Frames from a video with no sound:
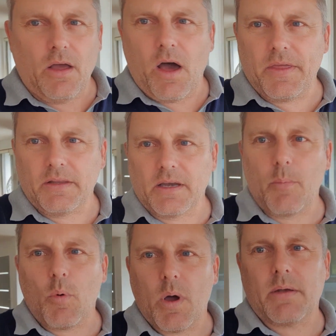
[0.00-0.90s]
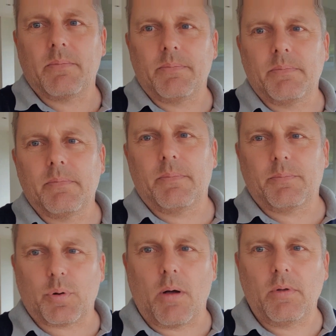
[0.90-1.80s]
I think the number one
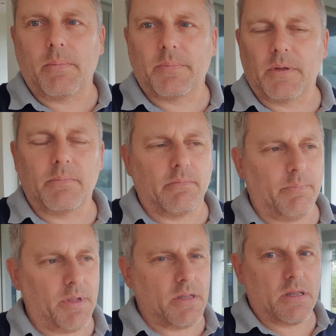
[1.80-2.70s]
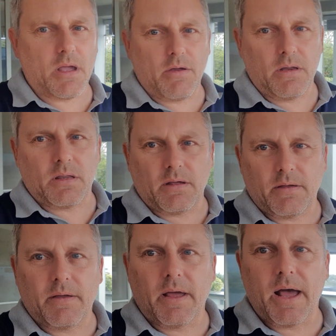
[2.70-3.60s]
problem that business owners
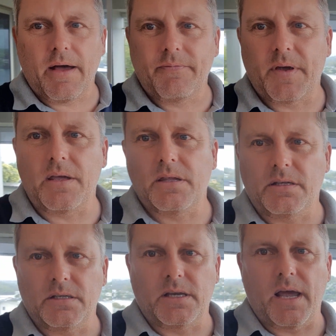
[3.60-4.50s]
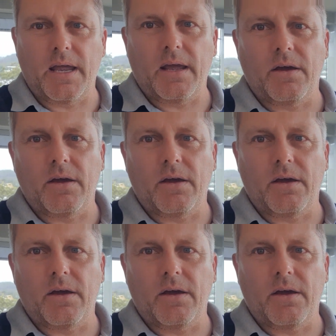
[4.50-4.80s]
are facing today,